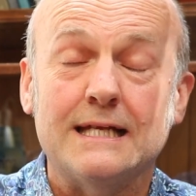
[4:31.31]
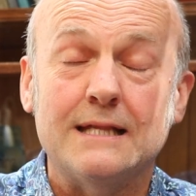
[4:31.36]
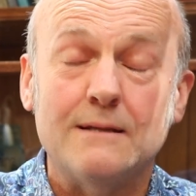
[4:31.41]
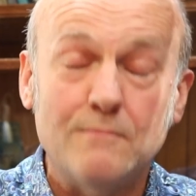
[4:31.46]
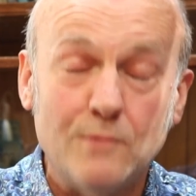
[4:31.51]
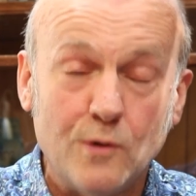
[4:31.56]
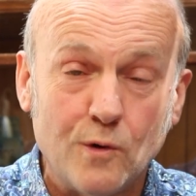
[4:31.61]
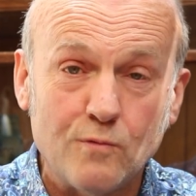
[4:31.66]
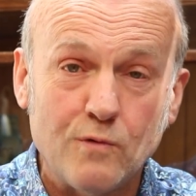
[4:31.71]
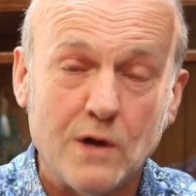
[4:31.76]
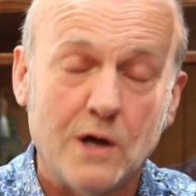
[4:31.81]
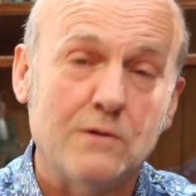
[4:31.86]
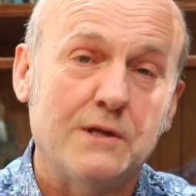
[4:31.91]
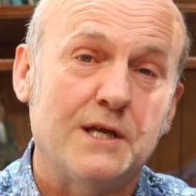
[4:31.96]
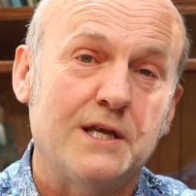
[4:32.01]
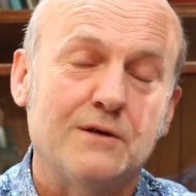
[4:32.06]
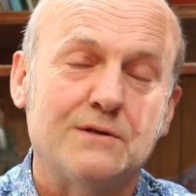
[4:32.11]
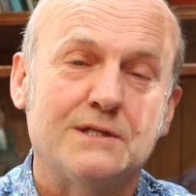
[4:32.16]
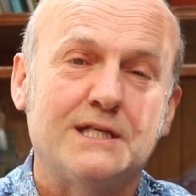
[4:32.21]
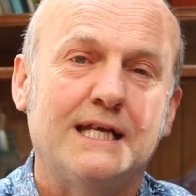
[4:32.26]
And the more role
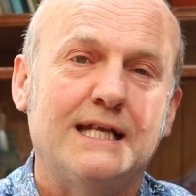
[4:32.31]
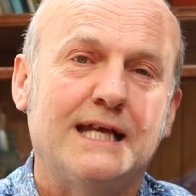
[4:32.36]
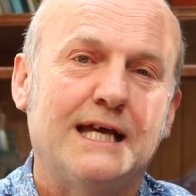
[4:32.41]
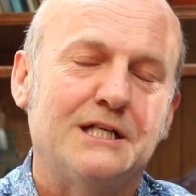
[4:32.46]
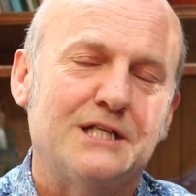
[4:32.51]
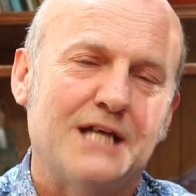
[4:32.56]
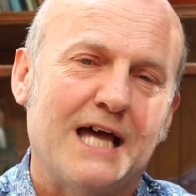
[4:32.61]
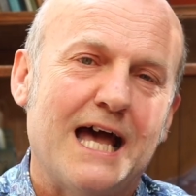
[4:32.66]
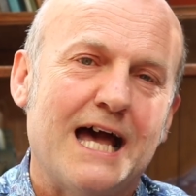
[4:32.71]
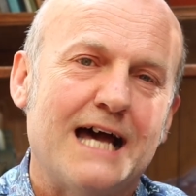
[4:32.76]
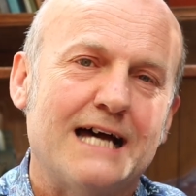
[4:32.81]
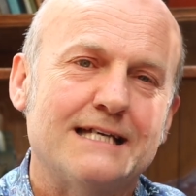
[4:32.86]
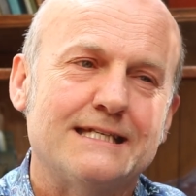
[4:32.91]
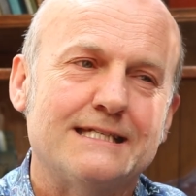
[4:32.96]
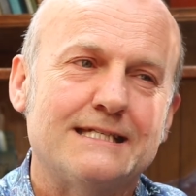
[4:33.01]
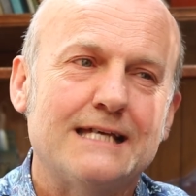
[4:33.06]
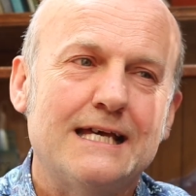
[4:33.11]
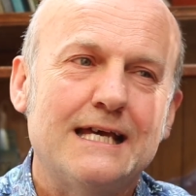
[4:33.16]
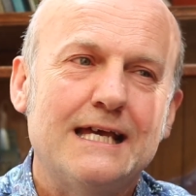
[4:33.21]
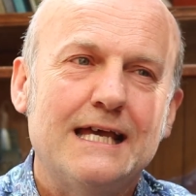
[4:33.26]
that your teenager
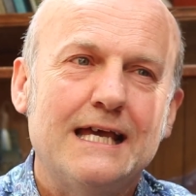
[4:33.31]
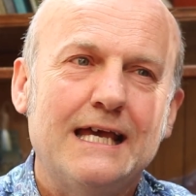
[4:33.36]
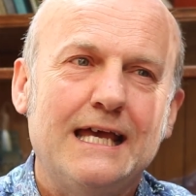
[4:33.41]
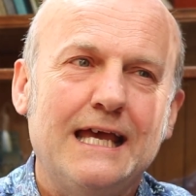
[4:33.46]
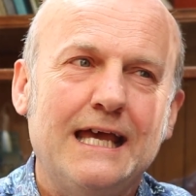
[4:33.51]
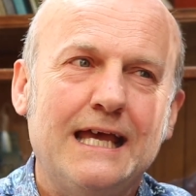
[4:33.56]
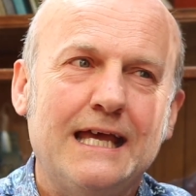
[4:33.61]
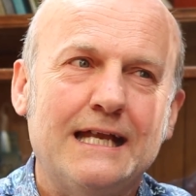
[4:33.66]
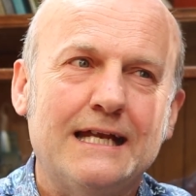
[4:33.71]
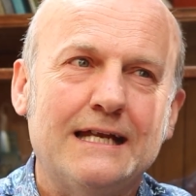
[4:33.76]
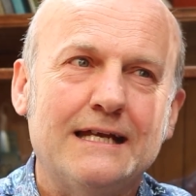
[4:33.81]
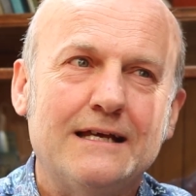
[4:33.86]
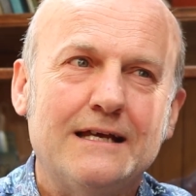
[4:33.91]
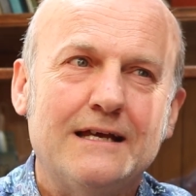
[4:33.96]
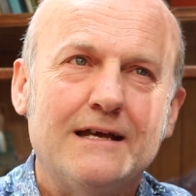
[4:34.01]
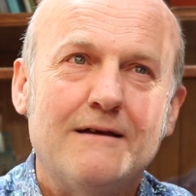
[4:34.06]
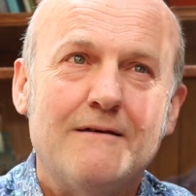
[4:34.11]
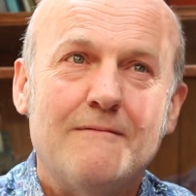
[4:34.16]
has in